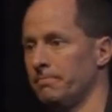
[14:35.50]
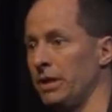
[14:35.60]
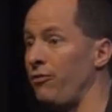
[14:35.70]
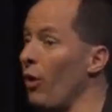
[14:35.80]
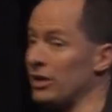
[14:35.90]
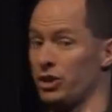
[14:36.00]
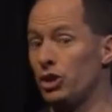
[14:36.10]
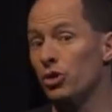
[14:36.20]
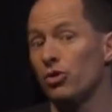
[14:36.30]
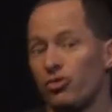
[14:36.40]
If you actually
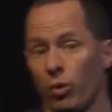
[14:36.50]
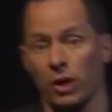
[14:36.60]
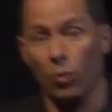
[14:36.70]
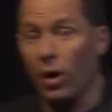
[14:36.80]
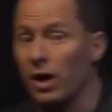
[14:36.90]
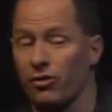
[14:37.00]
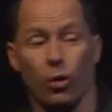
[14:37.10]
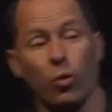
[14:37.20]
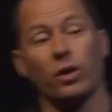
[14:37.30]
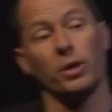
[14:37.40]
used what it was, the
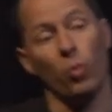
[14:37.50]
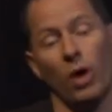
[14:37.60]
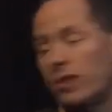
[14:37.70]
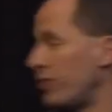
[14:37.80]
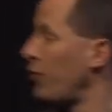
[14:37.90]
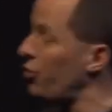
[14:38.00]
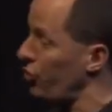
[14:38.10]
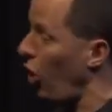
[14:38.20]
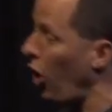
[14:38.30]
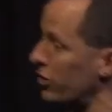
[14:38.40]
word it was, if you
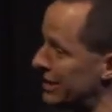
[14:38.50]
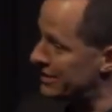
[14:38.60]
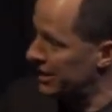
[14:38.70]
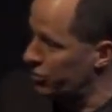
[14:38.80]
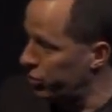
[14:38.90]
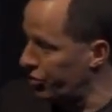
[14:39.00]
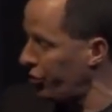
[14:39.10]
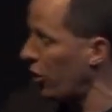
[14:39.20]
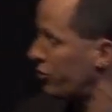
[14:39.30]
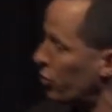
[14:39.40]
called it a sexual
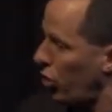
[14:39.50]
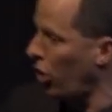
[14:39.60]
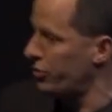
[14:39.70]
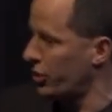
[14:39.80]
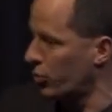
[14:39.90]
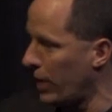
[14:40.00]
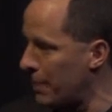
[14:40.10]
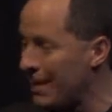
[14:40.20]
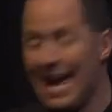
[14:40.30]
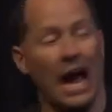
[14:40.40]
assault, you called it a
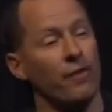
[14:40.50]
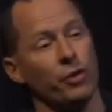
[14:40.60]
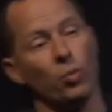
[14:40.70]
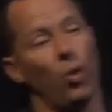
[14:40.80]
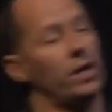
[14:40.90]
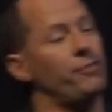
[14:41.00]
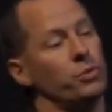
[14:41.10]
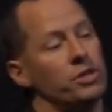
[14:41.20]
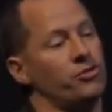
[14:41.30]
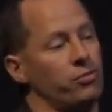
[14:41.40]
rape, every one of you
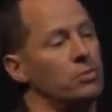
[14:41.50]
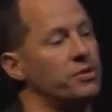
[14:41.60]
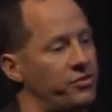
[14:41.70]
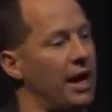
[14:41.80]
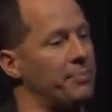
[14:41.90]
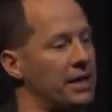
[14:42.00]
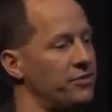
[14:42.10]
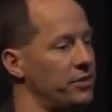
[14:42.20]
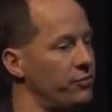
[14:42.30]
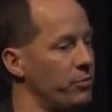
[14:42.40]
in this room would stop that
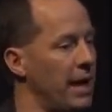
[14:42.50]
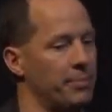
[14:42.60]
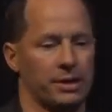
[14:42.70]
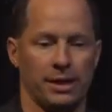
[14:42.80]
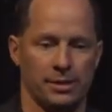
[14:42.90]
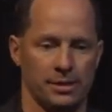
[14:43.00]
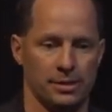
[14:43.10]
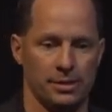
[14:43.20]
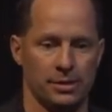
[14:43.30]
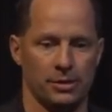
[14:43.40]
scene from happening.
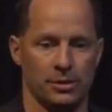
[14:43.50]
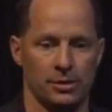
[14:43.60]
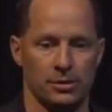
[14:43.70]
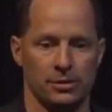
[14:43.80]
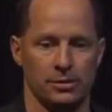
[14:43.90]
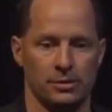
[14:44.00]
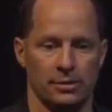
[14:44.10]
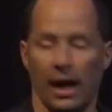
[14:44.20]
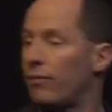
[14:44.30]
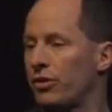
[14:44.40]

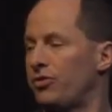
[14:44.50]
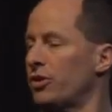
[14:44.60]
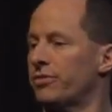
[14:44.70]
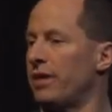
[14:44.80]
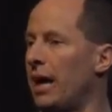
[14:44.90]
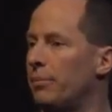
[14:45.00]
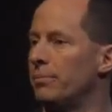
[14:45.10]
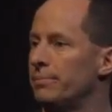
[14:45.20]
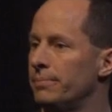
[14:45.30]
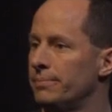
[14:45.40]
Every single time.
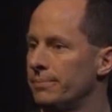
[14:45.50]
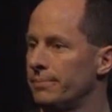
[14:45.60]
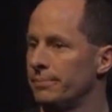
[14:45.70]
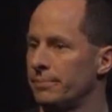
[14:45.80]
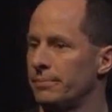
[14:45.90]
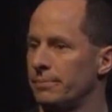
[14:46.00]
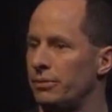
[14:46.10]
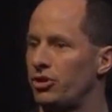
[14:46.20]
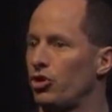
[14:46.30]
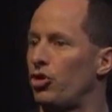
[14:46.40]

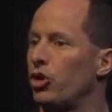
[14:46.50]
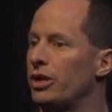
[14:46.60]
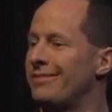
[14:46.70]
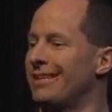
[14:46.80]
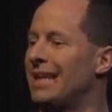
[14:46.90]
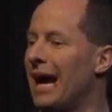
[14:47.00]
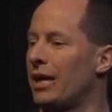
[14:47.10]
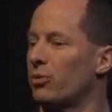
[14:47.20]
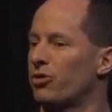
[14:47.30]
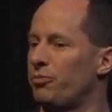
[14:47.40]
Because you couldn't deny
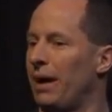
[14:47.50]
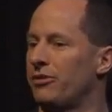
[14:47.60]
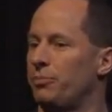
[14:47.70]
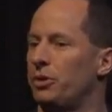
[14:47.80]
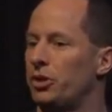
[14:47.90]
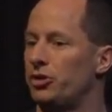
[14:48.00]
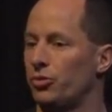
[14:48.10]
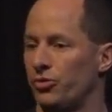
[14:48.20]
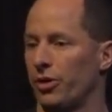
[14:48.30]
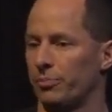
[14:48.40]
your responsibility to do
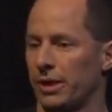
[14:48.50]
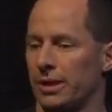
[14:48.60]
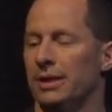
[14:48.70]
something.